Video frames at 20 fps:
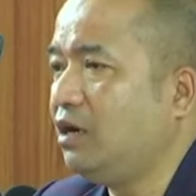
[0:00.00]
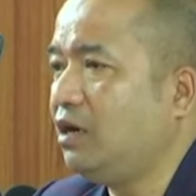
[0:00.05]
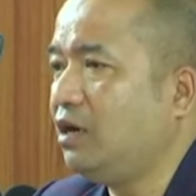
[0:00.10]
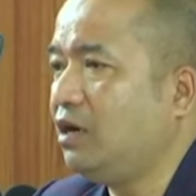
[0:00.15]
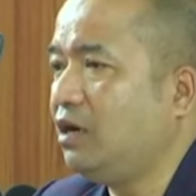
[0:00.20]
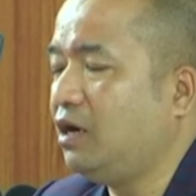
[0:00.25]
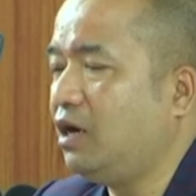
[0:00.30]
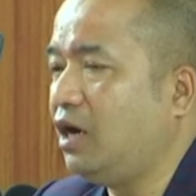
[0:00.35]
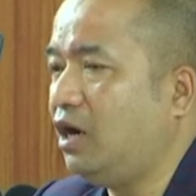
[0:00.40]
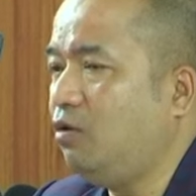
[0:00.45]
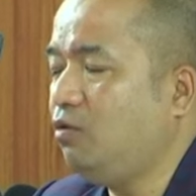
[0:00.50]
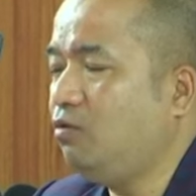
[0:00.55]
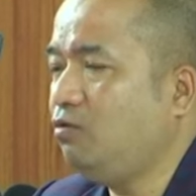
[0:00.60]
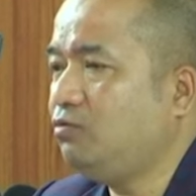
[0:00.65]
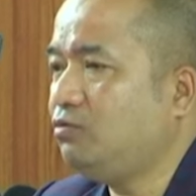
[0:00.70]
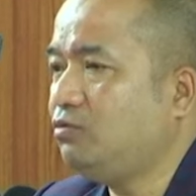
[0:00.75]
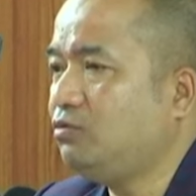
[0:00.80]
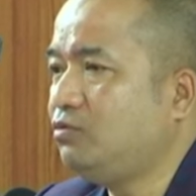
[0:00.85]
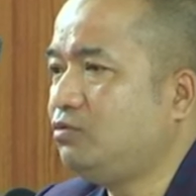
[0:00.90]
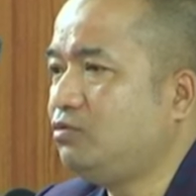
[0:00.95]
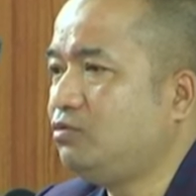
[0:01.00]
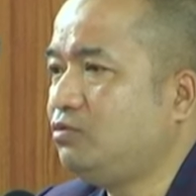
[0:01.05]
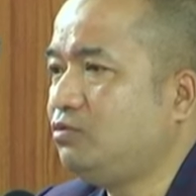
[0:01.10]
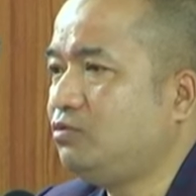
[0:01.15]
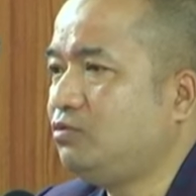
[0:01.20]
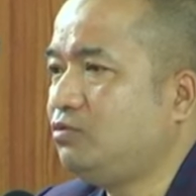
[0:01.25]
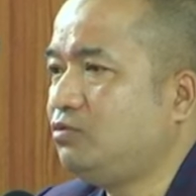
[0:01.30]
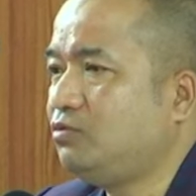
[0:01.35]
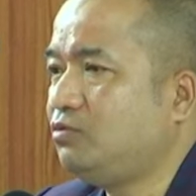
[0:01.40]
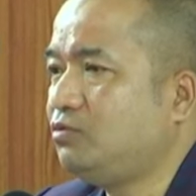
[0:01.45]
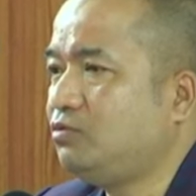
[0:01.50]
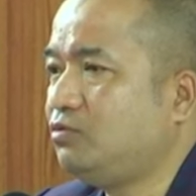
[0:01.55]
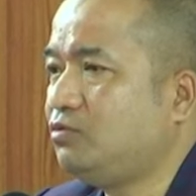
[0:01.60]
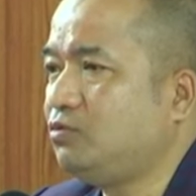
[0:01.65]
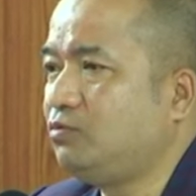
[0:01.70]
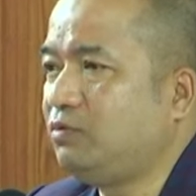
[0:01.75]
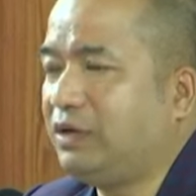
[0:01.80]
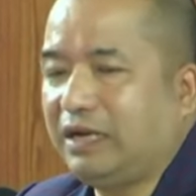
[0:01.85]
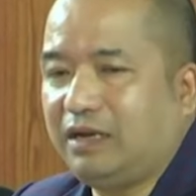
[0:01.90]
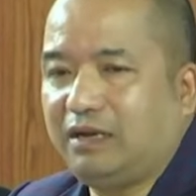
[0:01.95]
How to
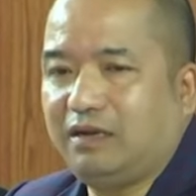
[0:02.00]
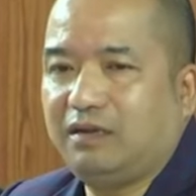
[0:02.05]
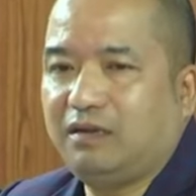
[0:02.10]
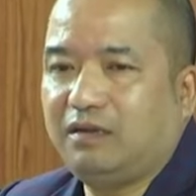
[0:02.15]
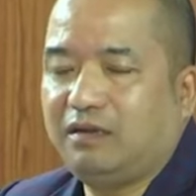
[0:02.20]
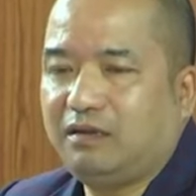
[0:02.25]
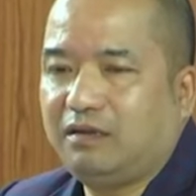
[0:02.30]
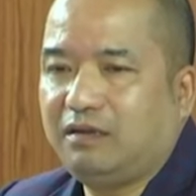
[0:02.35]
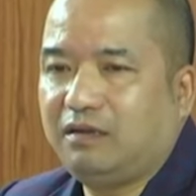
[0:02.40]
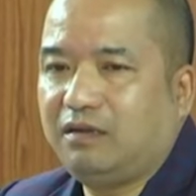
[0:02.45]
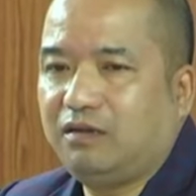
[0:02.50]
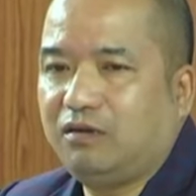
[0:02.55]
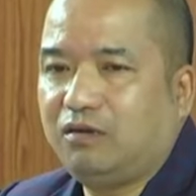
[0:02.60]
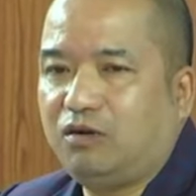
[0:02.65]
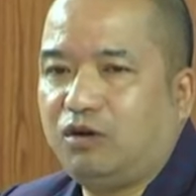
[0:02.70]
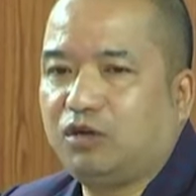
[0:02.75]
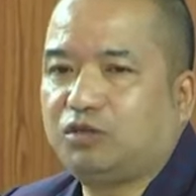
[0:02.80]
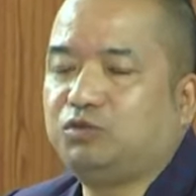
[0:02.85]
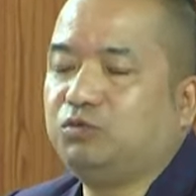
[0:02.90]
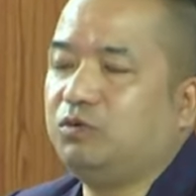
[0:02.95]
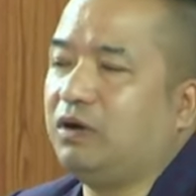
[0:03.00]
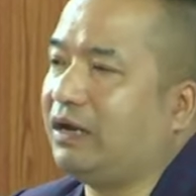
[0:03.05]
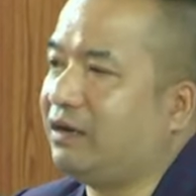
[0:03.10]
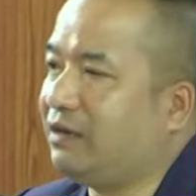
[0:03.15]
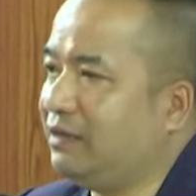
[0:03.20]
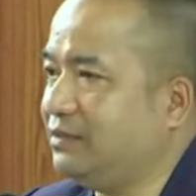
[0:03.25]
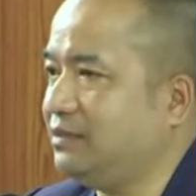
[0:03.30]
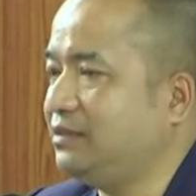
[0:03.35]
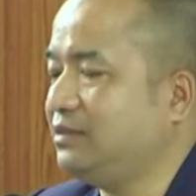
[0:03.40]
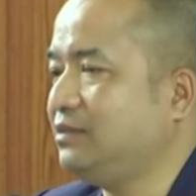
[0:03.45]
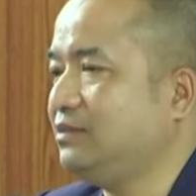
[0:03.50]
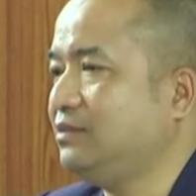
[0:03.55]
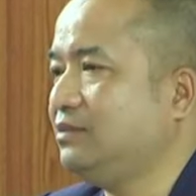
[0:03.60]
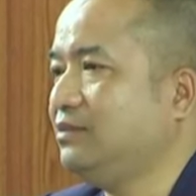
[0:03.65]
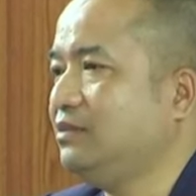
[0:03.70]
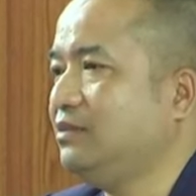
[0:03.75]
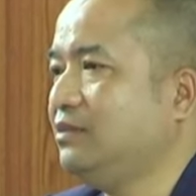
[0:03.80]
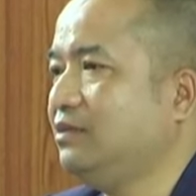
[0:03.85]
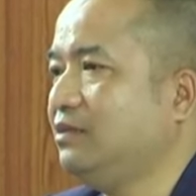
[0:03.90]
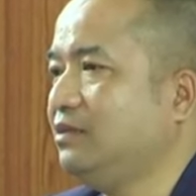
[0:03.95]
get or to arrest
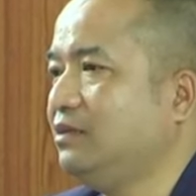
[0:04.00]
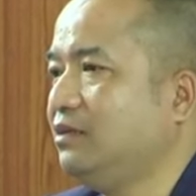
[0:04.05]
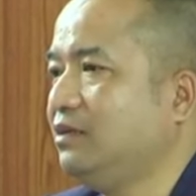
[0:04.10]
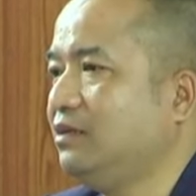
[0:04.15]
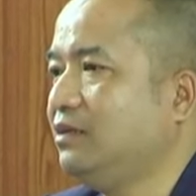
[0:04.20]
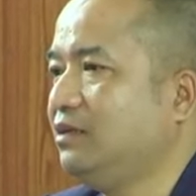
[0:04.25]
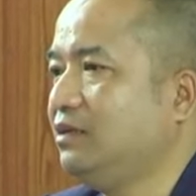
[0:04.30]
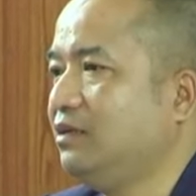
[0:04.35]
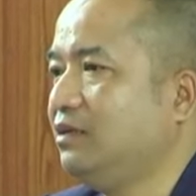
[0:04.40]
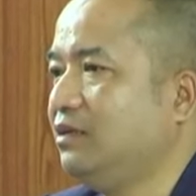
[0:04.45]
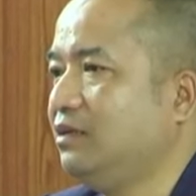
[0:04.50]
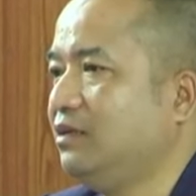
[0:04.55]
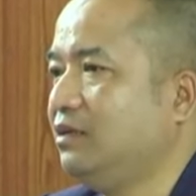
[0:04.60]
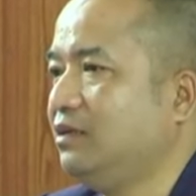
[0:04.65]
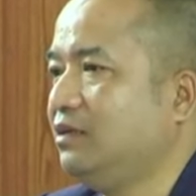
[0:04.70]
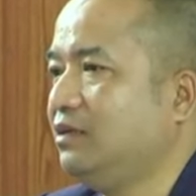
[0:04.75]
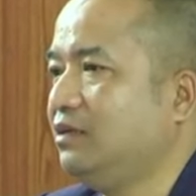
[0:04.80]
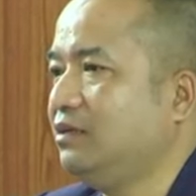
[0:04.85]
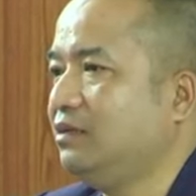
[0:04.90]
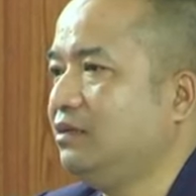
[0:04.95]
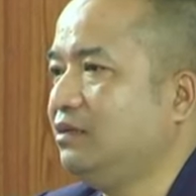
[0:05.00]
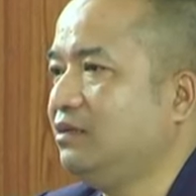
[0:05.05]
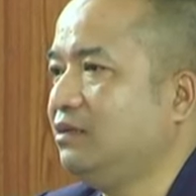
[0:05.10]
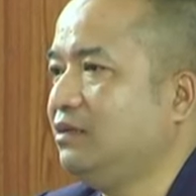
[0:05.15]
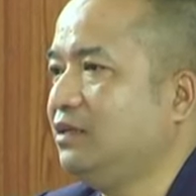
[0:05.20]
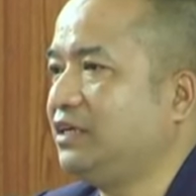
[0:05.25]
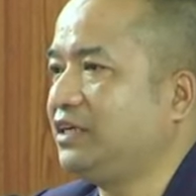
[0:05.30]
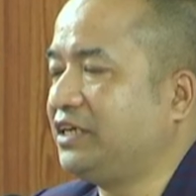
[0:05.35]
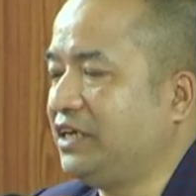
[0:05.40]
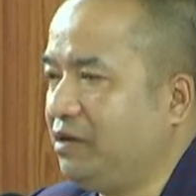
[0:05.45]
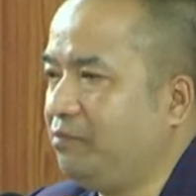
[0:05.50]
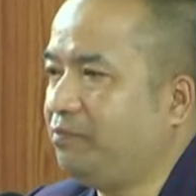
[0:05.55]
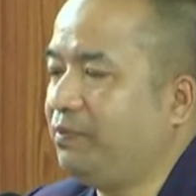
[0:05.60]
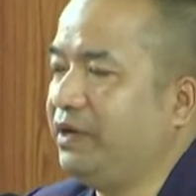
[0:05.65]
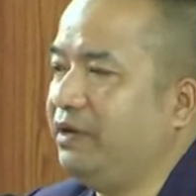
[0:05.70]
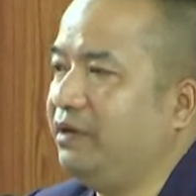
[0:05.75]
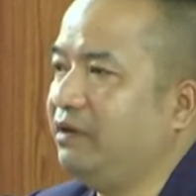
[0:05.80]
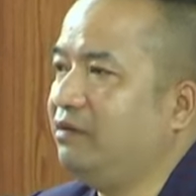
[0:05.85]
the kingpin